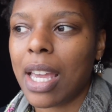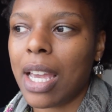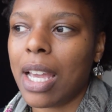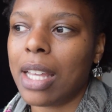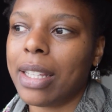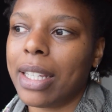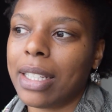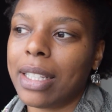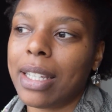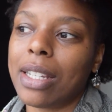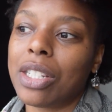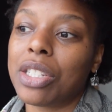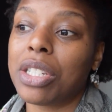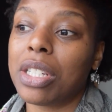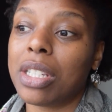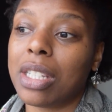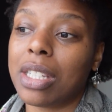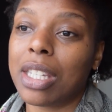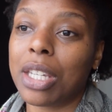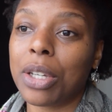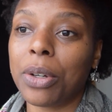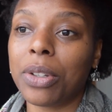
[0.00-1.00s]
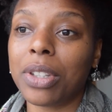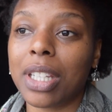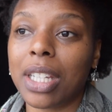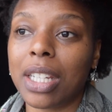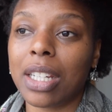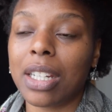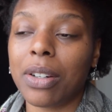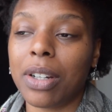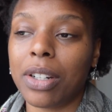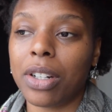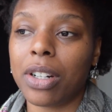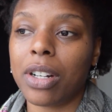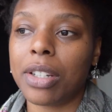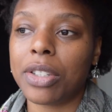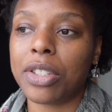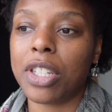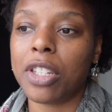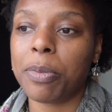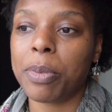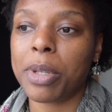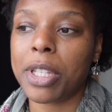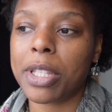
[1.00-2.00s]
And like, yes, she killed it on her
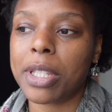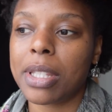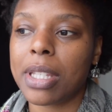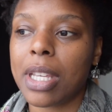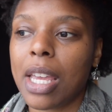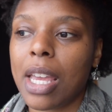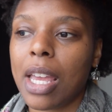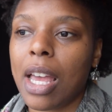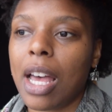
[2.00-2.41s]
achievements.